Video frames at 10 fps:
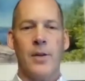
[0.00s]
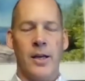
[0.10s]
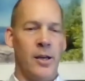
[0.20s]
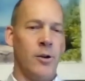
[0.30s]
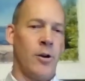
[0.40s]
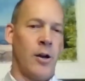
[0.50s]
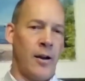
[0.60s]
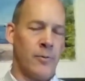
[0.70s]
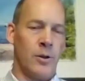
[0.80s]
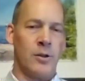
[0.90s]
a year
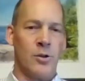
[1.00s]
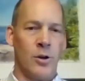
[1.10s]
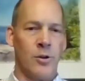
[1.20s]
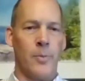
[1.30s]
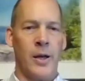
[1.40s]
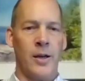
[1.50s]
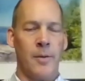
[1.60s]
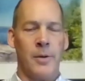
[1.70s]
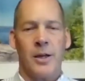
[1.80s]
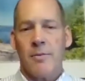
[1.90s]
after the start of the
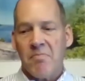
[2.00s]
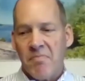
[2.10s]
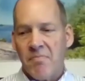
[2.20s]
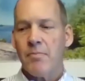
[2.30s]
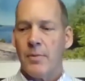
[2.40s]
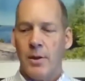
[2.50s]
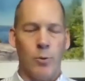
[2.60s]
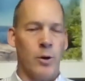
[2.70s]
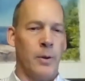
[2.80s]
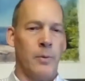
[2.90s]
pandemic, it
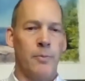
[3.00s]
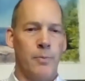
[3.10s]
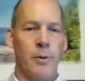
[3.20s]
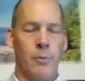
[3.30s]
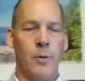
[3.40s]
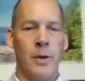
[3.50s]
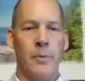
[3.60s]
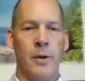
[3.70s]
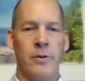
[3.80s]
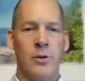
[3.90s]
would have been a
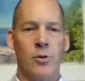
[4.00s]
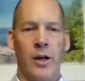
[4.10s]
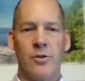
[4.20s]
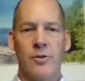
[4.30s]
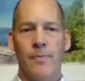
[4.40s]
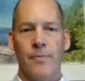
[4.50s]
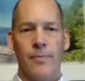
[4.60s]
bit of a stretch.